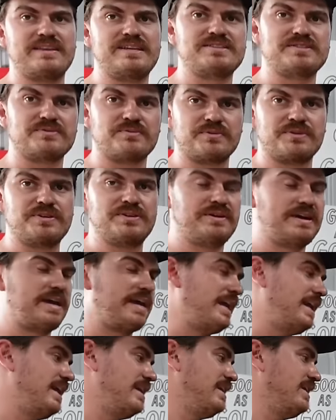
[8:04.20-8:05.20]
These are real
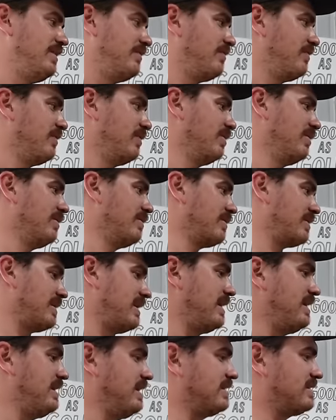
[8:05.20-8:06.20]
handy for
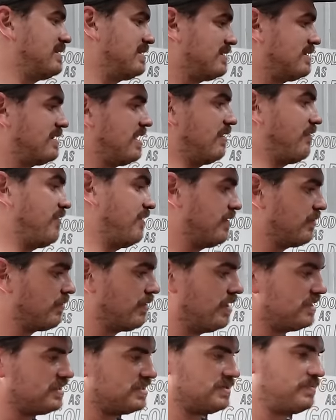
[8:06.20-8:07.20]
getting stuff in the
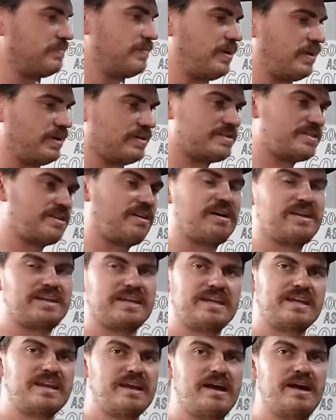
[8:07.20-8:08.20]
right spot,
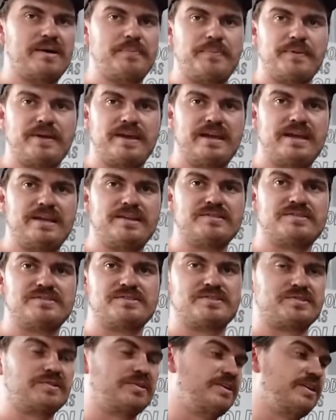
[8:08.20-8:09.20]
tightening it up, and
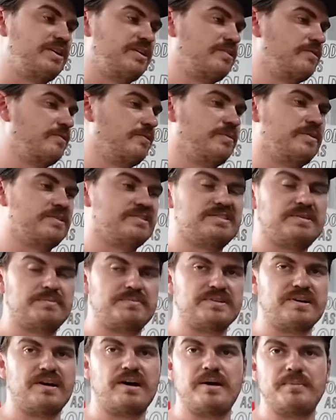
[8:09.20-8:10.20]
sure you can do it with a
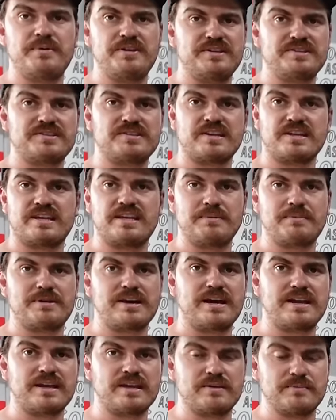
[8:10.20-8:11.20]
zip tie, but you just got to keep
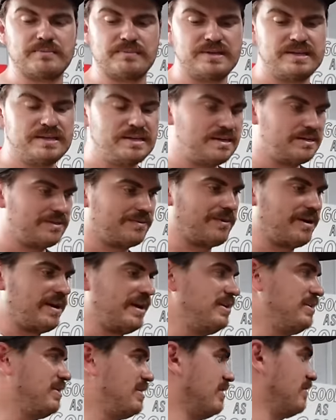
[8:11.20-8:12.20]
cutting them
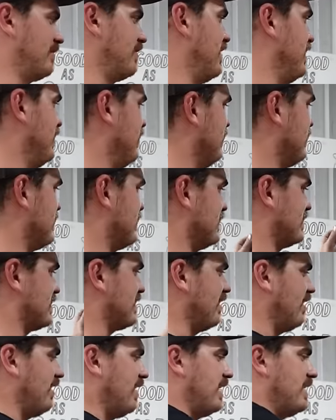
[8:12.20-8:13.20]
where you can reuse this
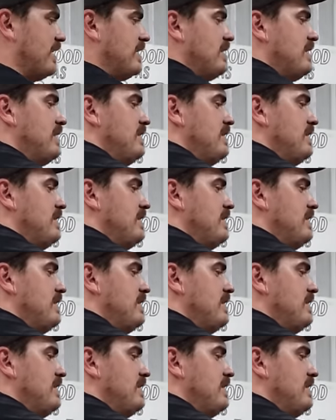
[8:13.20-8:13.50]
guy.